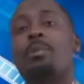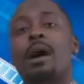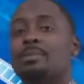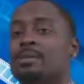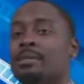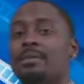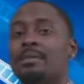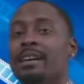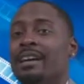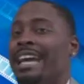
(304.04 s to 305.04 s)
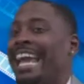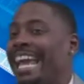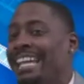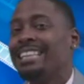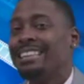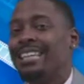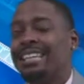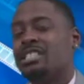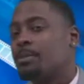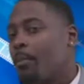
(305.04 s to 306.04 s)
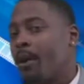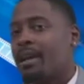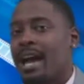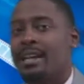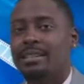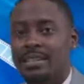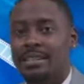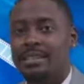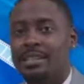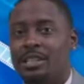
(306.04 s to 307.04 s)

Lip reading: pops up. Anything can spark an idea.